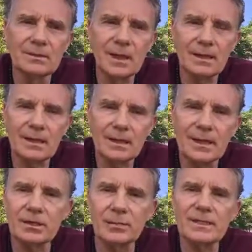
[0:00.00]

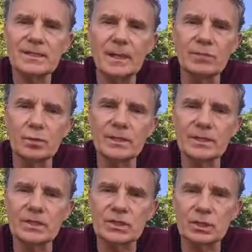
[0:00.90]
Again, the reason I'm doing
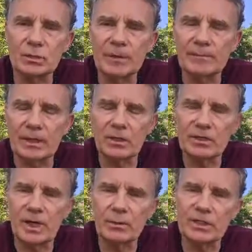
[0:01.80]
this is so that people
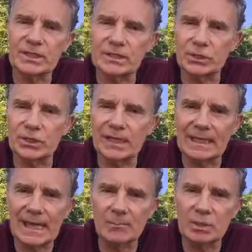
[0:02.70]
understand what the Synergy
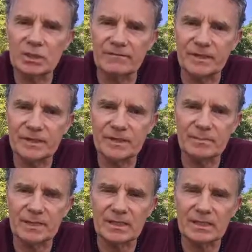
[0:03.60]
Collaborative is,
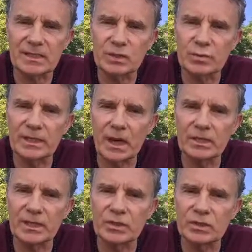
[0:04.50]
because it's really
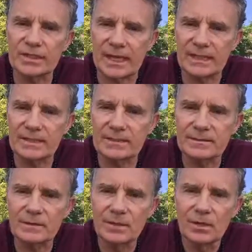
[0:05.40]
hard to understand it
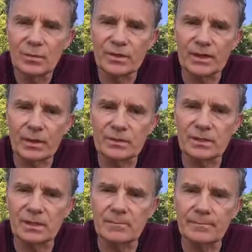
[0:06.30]
without
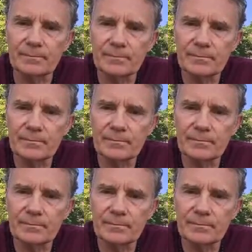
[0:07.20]
an